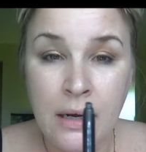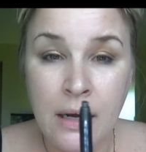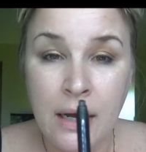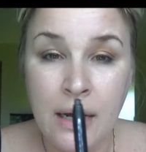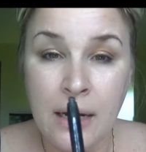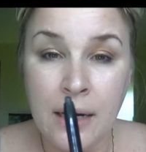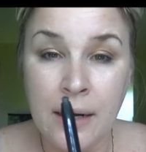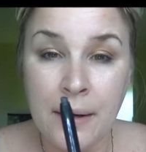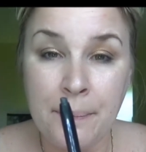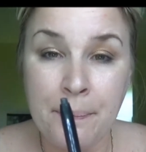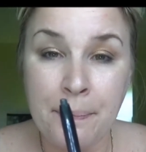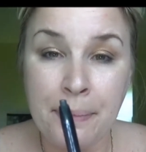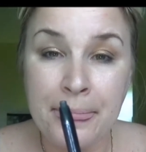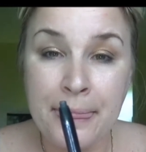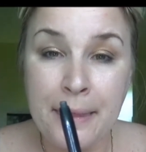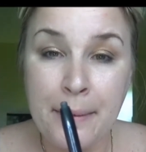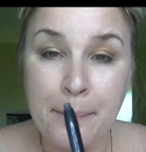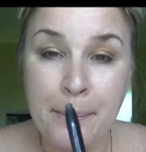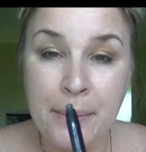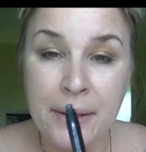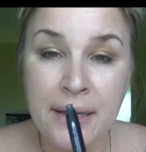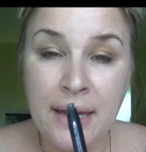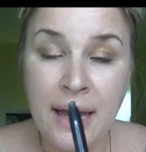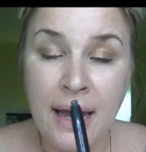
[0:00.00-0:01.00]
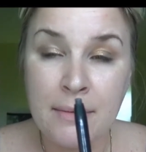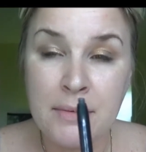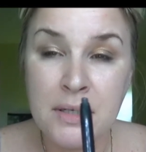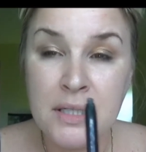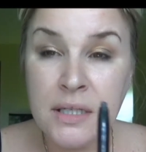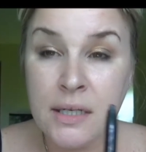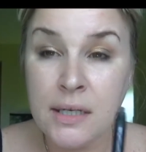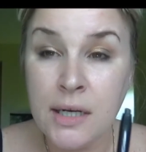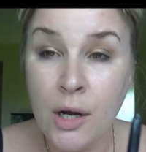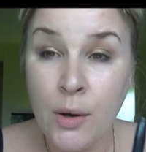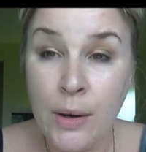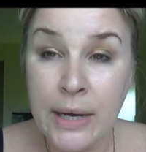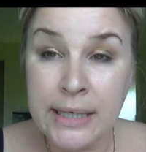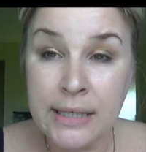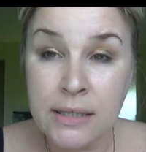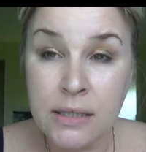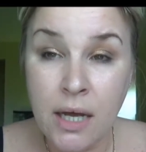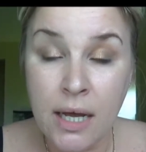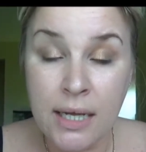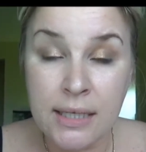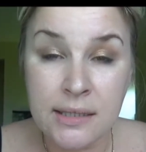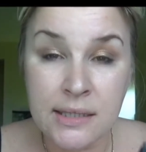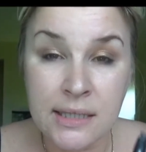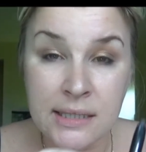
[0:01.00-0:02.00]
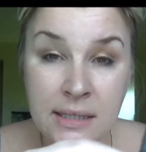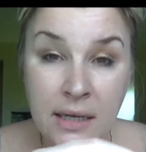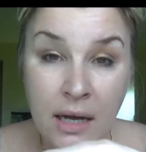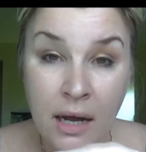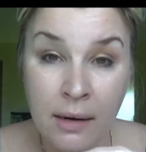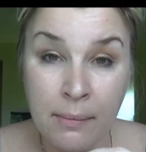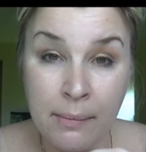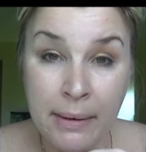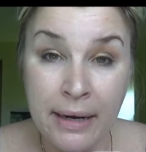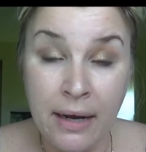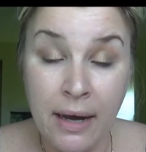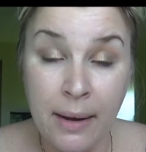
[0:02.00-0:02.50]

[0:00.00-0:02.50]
But yeah, I'm just going to go ahead and toss this on my